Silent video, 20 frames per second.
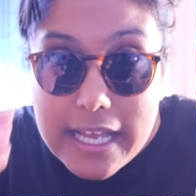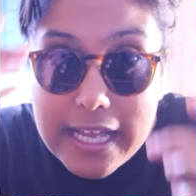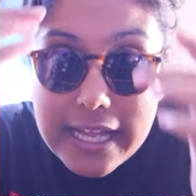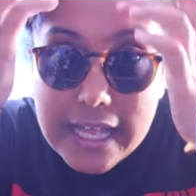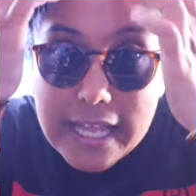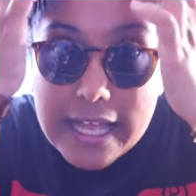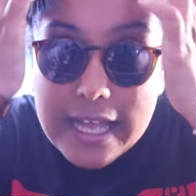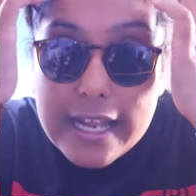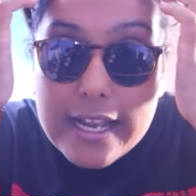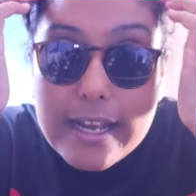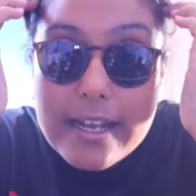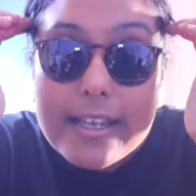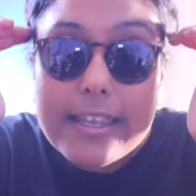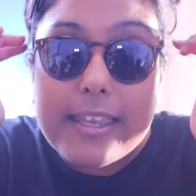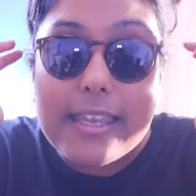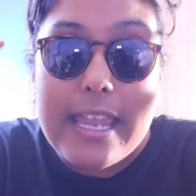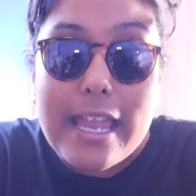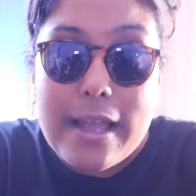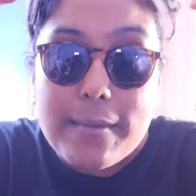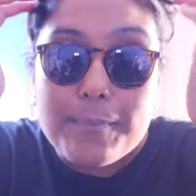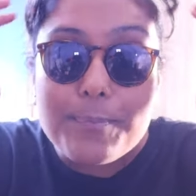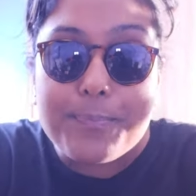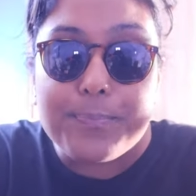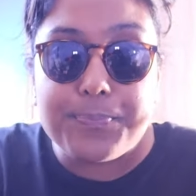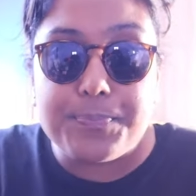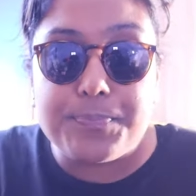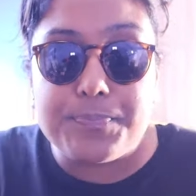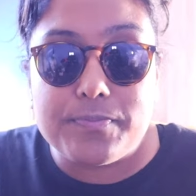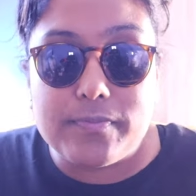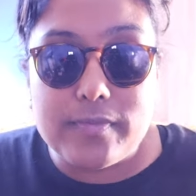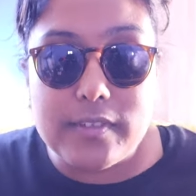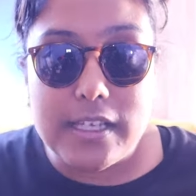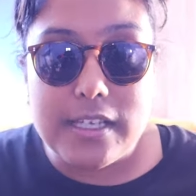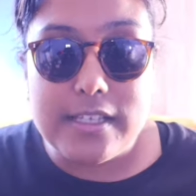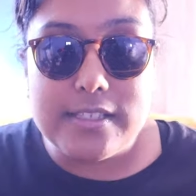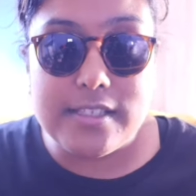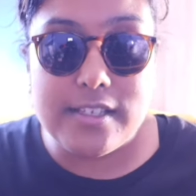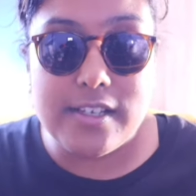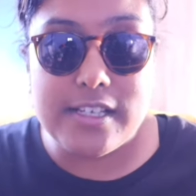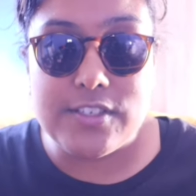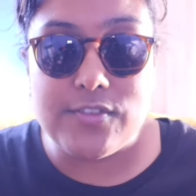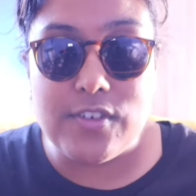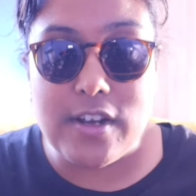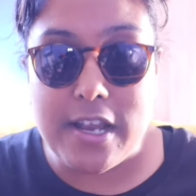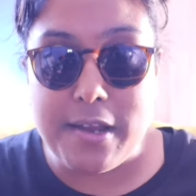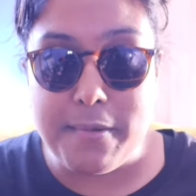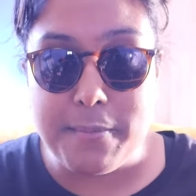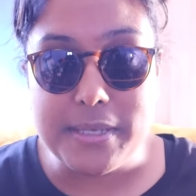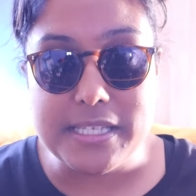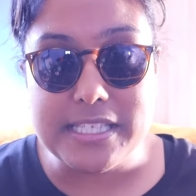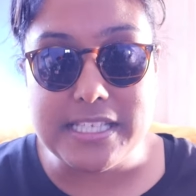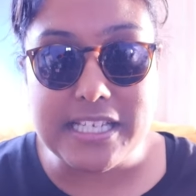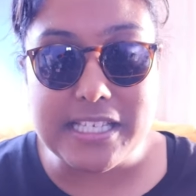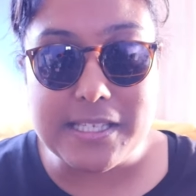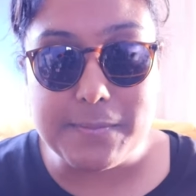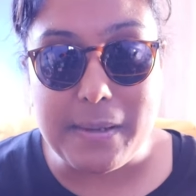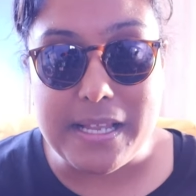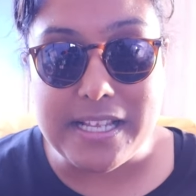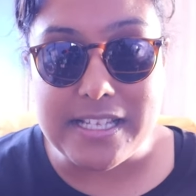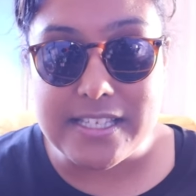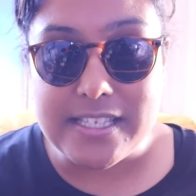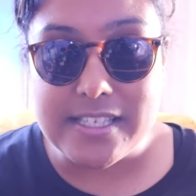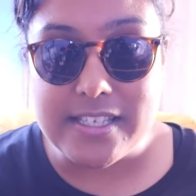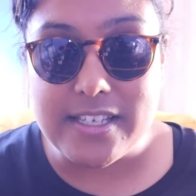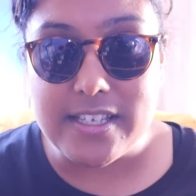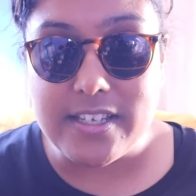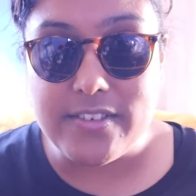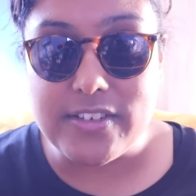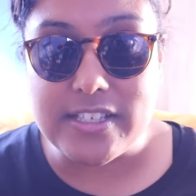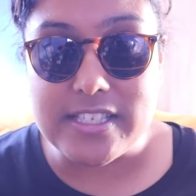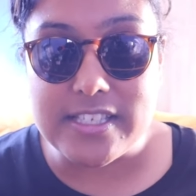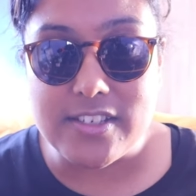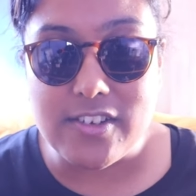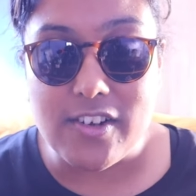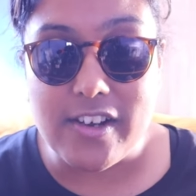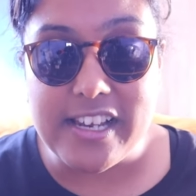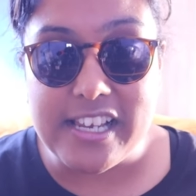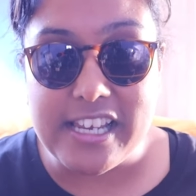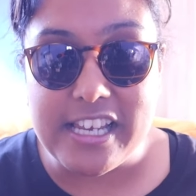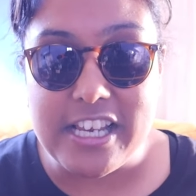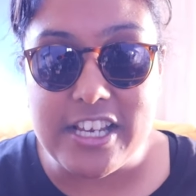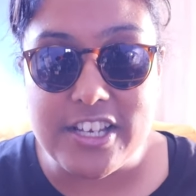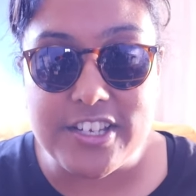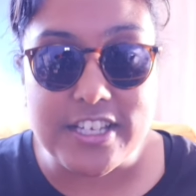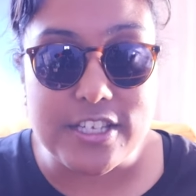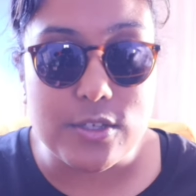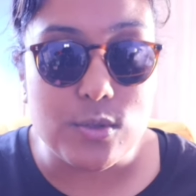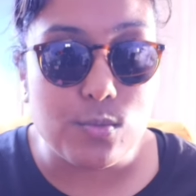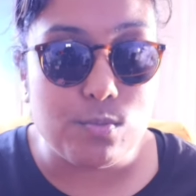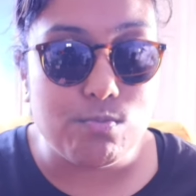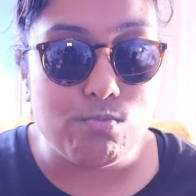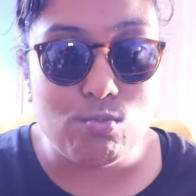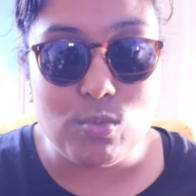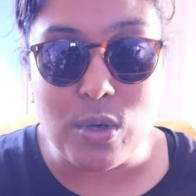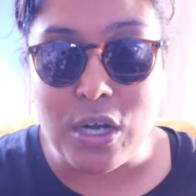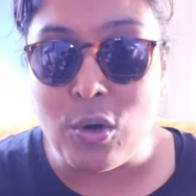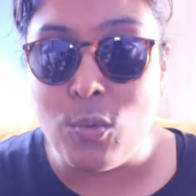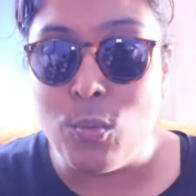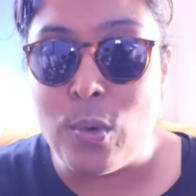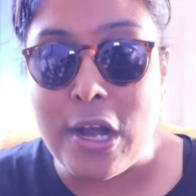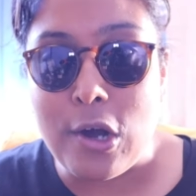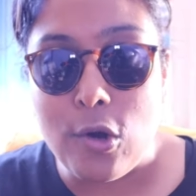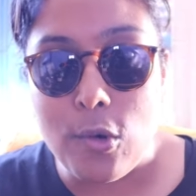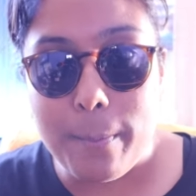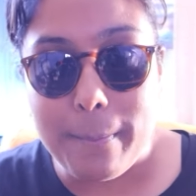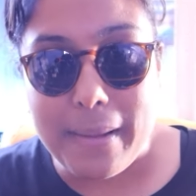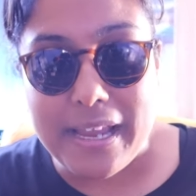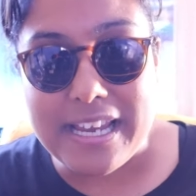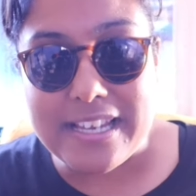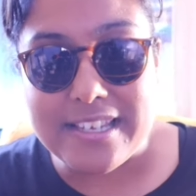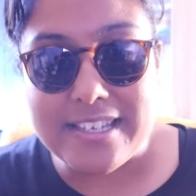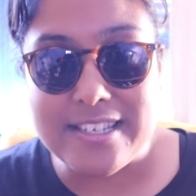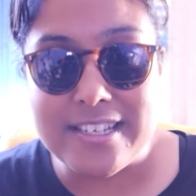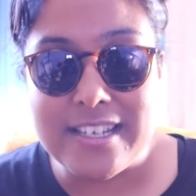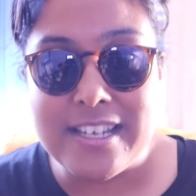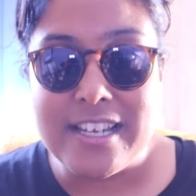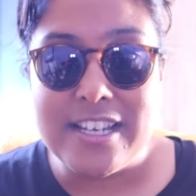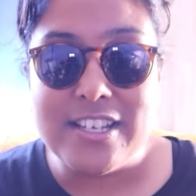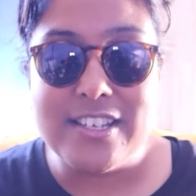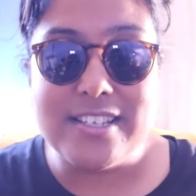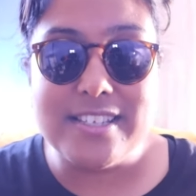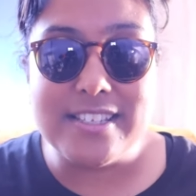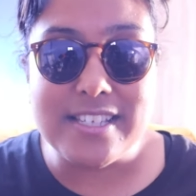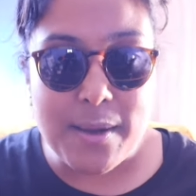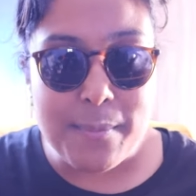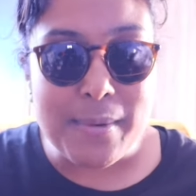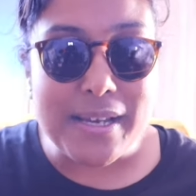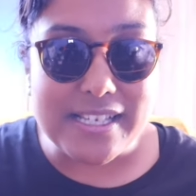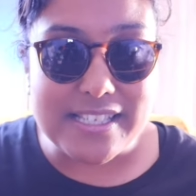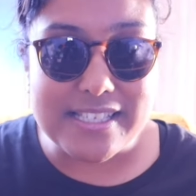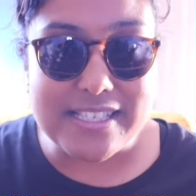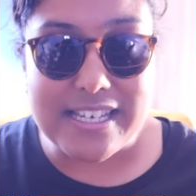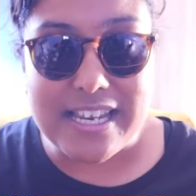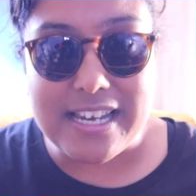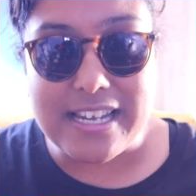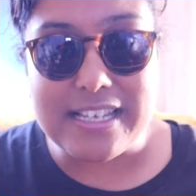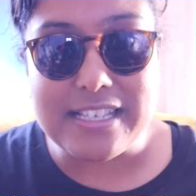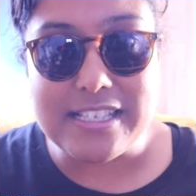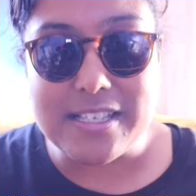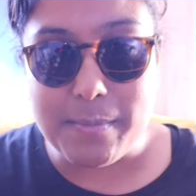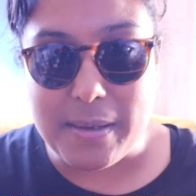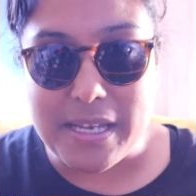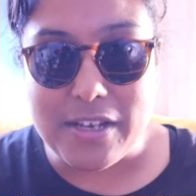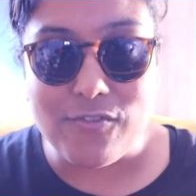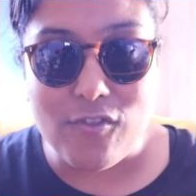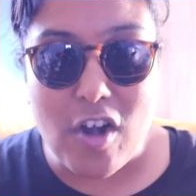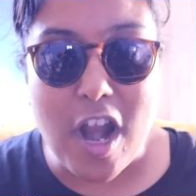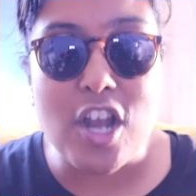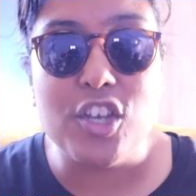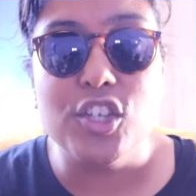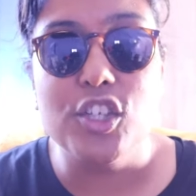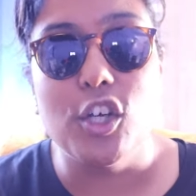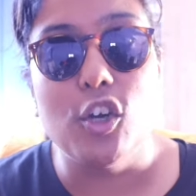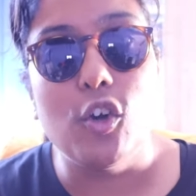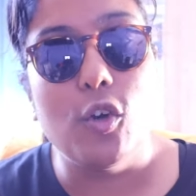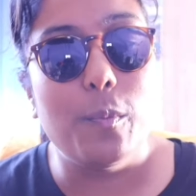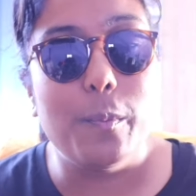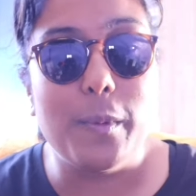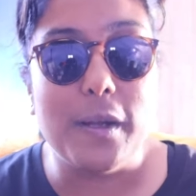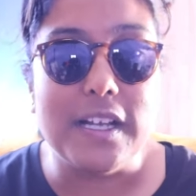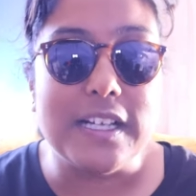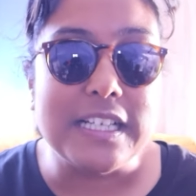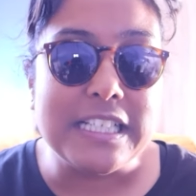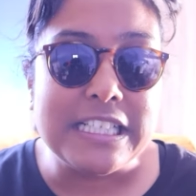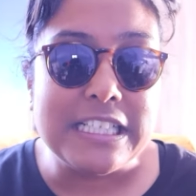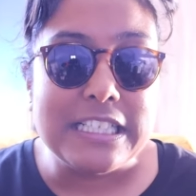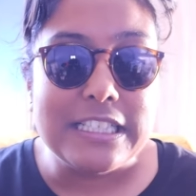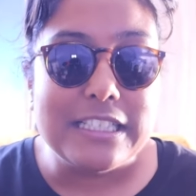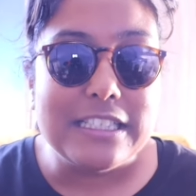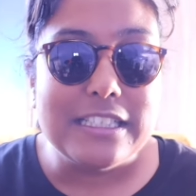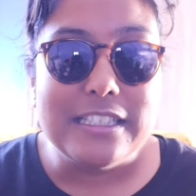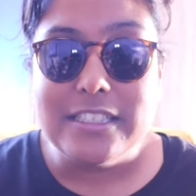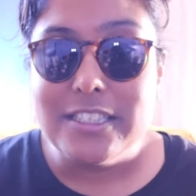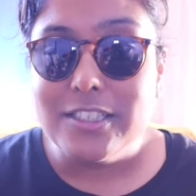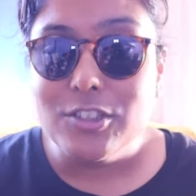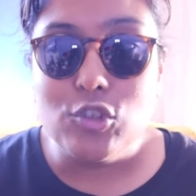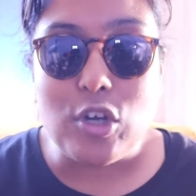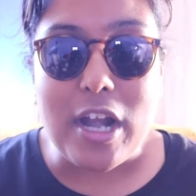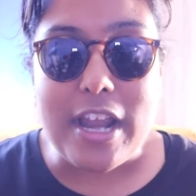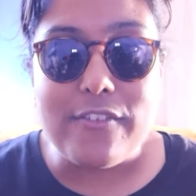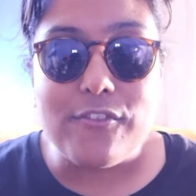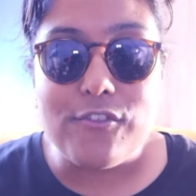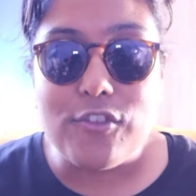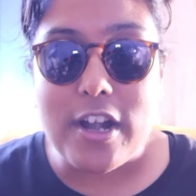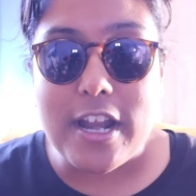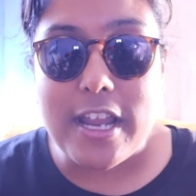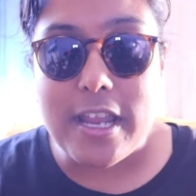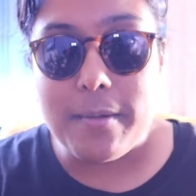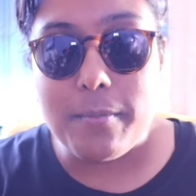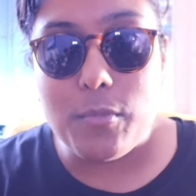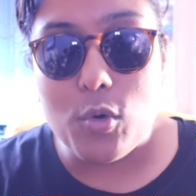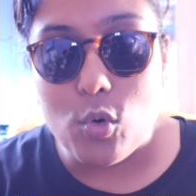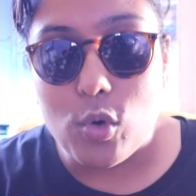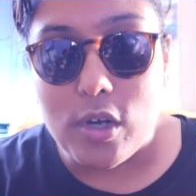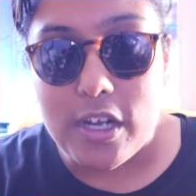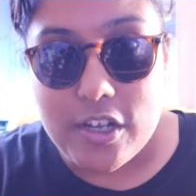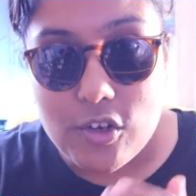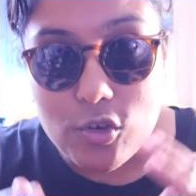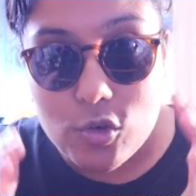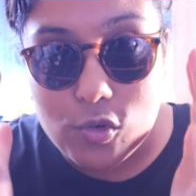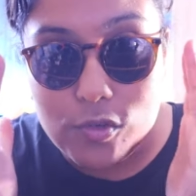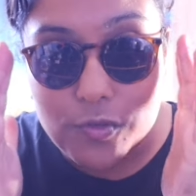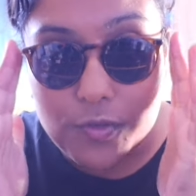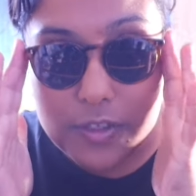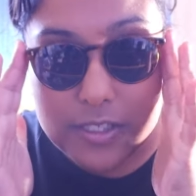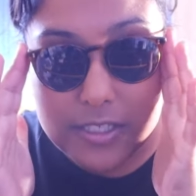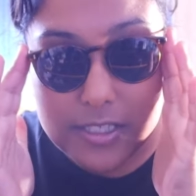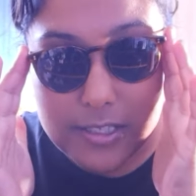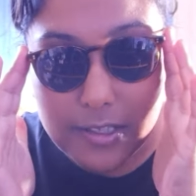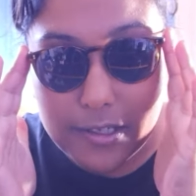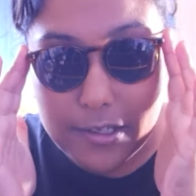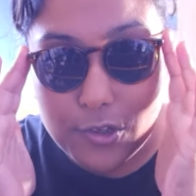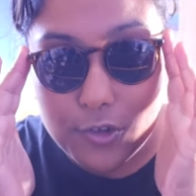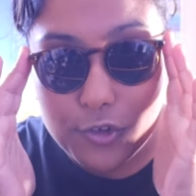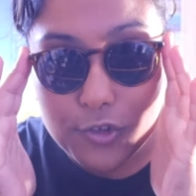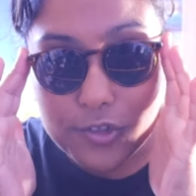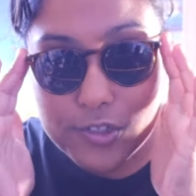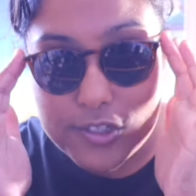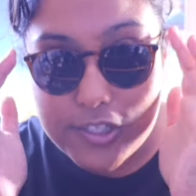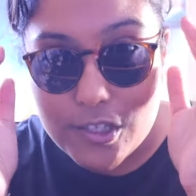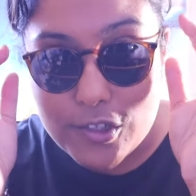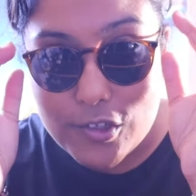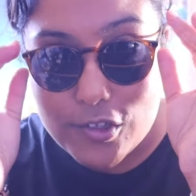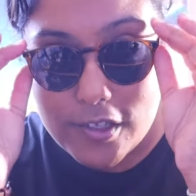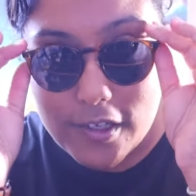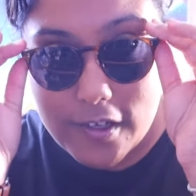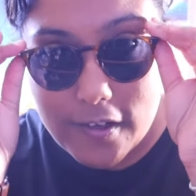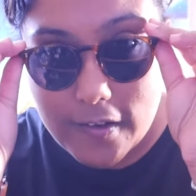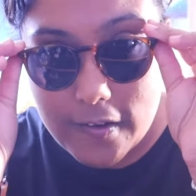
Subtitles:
And yeah, it's a nice frame, it's expensive, it's stylish, it's well made. To some extent, it's a bit fragile, but great frame all in all for style. So